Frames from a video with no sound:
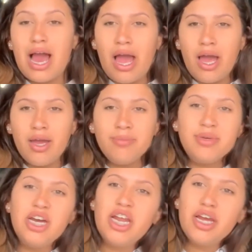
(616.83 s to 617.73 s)
I'm
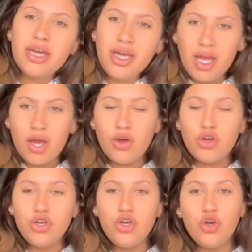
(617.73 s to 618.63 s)
gonna
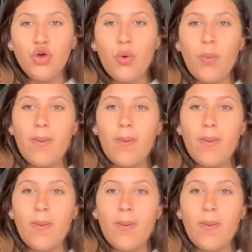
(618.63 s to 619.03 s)
kill you,